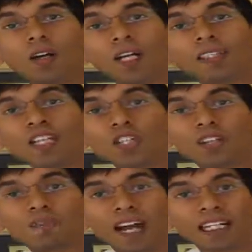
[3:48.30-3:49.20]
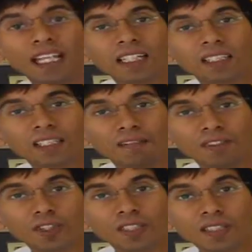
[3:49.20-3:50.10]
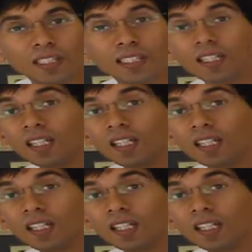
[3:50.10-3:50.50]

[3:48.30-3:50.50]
essential fatty acid deficiency,